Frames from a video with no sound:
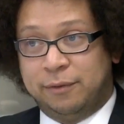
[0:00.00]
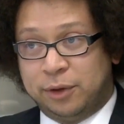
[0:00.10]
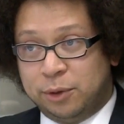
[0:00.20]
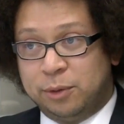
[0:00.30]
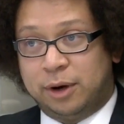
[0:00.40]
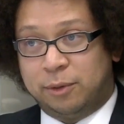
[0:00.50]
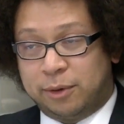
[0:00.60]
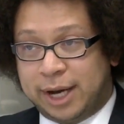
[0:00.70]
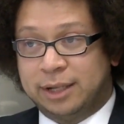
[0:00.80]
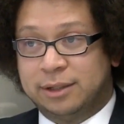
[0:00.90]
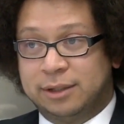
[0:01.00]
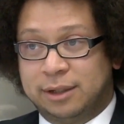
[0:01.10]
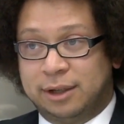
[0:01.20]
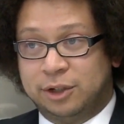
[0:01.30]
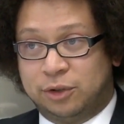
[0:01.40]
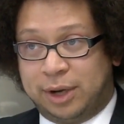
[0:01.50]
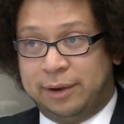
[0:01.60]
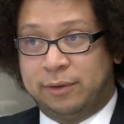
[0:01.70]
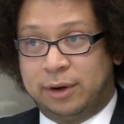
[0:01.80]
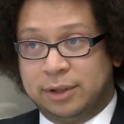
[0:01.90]
If you arrest a
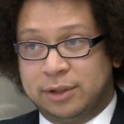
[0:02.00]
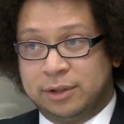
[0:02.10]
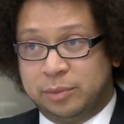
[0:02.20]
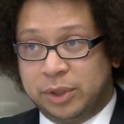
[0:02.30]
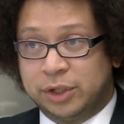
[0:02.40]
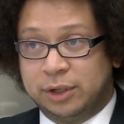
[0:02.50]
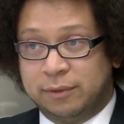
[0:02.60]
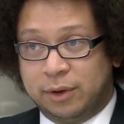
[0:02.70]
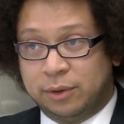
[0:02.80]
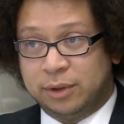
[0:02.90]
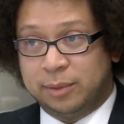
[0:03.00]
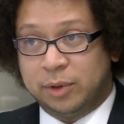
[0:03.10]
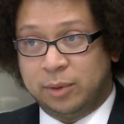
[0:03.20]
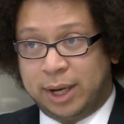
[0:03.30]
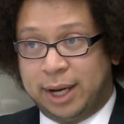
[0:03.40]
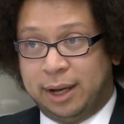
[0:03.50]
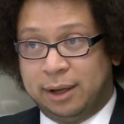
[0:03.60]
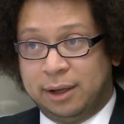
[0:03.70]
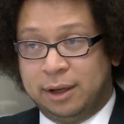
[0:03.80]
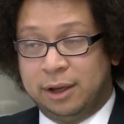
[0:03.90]
driver on suspicion of
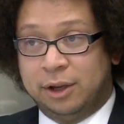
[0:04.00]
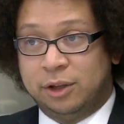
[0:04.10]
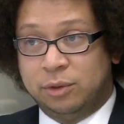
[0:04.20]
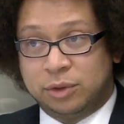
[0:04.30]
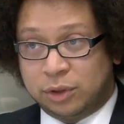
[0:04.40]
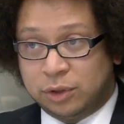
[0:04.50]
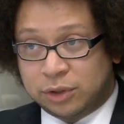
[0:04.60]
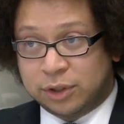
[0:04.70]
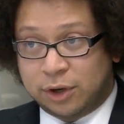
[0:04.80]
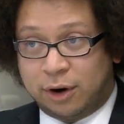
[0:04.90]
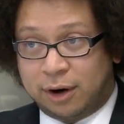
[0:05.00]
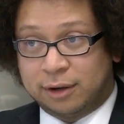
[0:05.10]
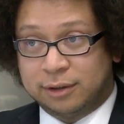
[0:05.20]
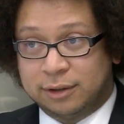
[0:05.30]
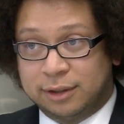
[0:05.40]
OWI, you search the car.